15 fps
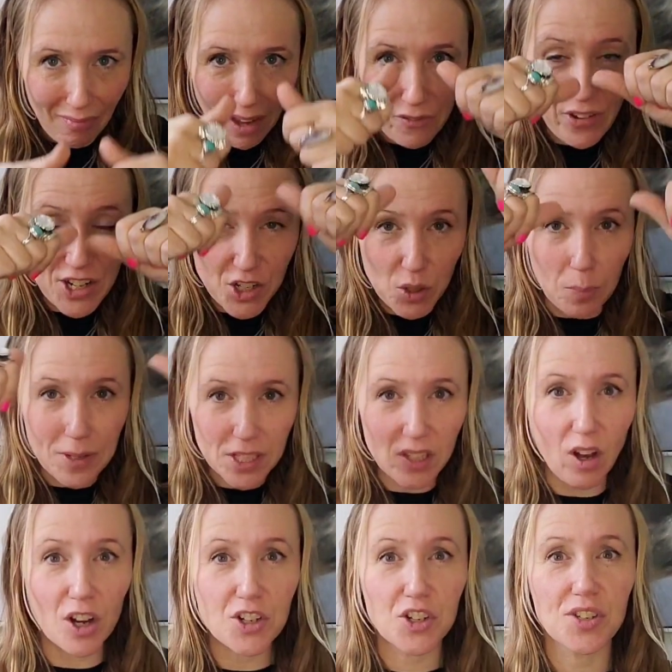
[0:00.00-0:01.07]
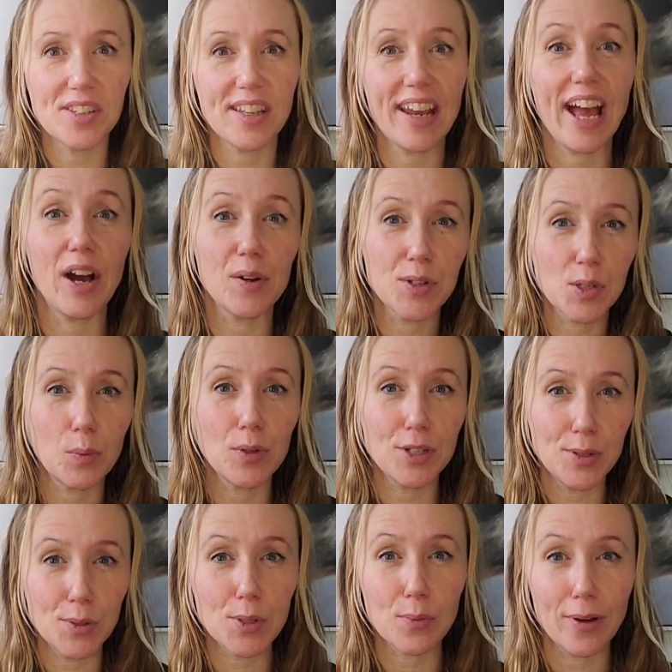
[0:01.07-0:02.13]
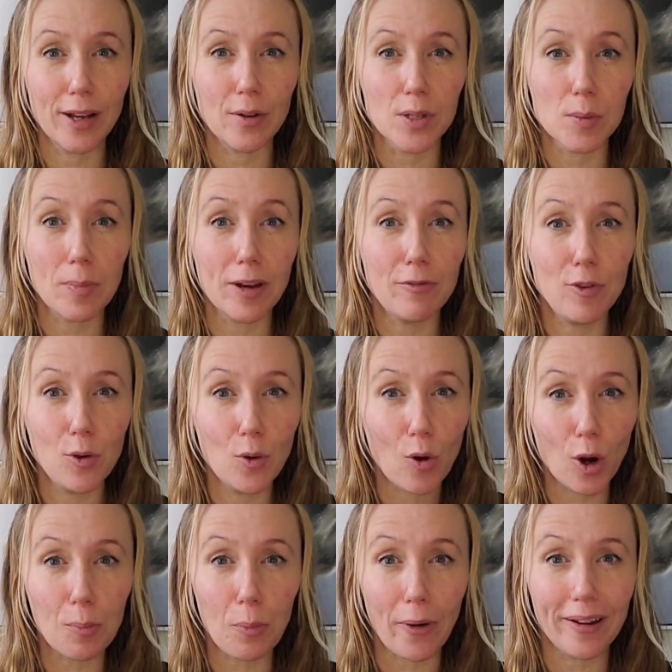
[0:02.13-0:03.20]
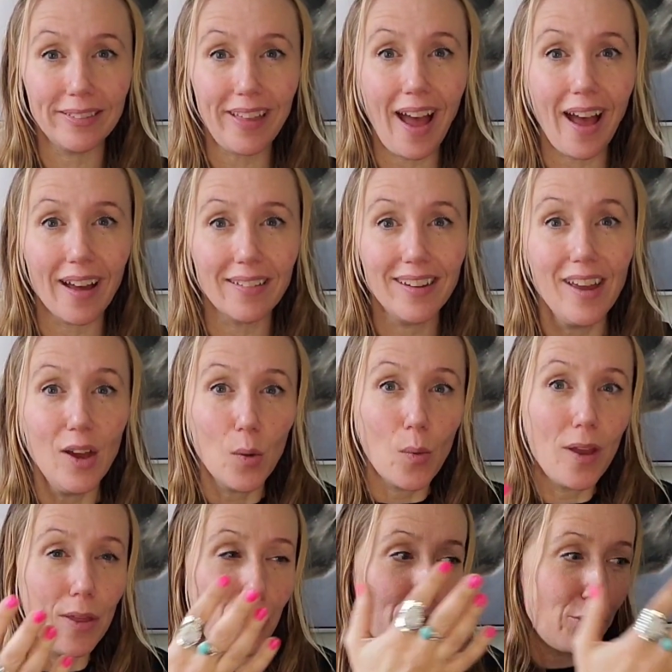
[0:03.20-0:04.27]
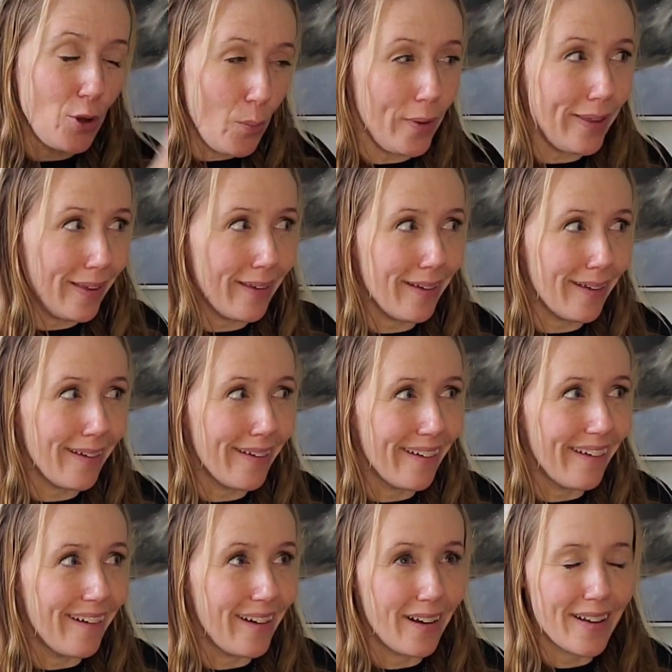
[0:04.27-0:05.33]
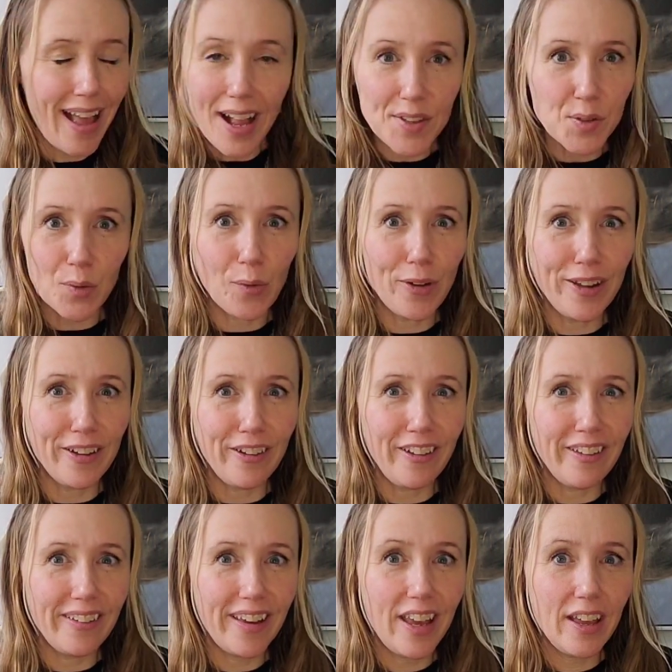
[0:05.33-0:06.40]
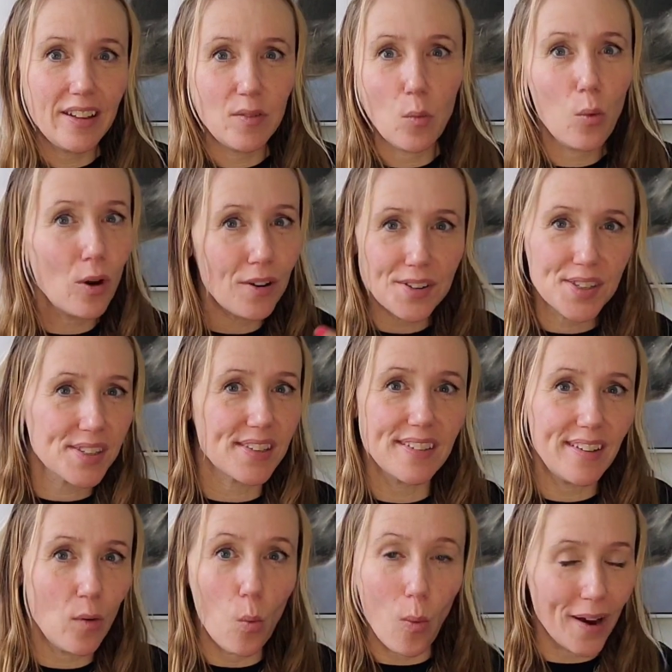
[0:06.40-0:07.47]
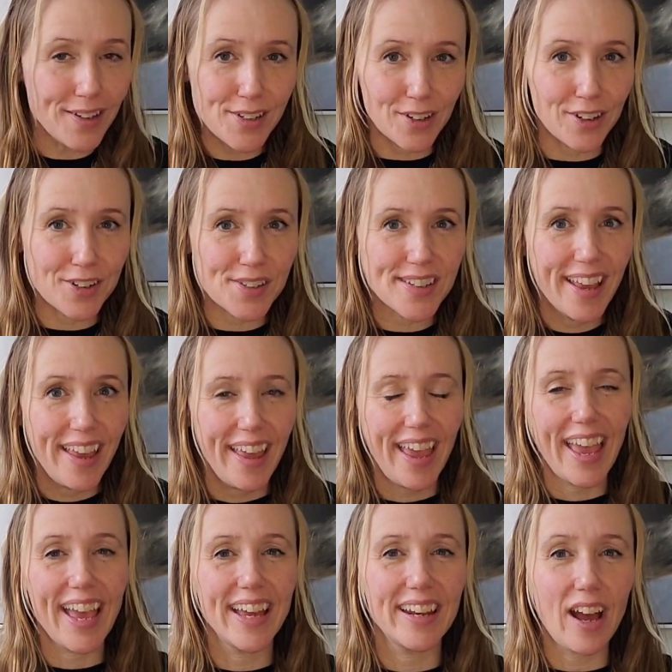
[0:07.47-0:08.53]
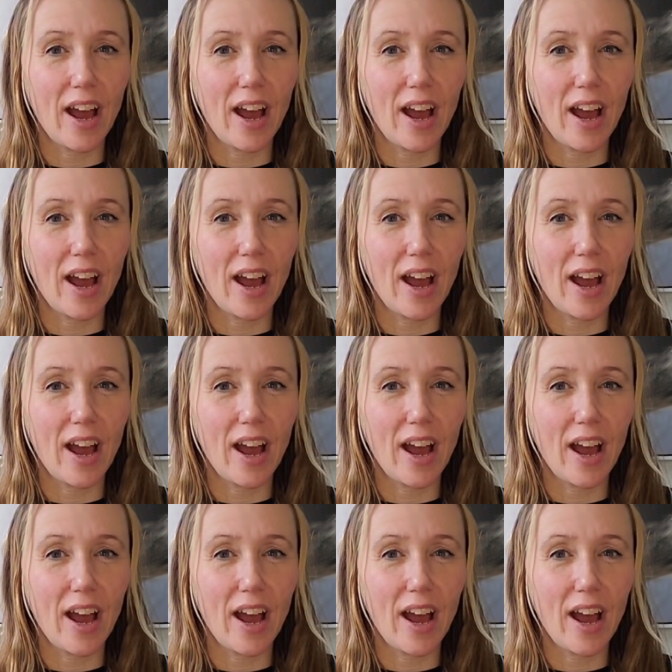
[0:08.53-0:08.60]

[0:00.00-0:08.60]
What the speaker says: facial massages and how to reduce wrinkles. But if you incorporate that with doing castor oil, it works wonders. And